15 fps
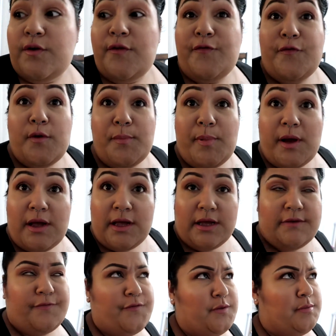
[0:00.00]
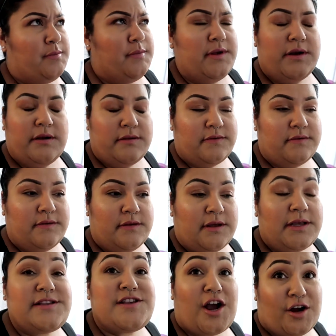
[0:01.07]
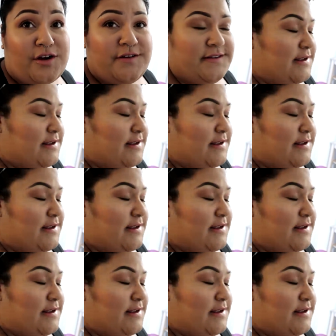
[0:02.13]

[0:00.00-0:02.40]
to a football, a fo no, it's a soccer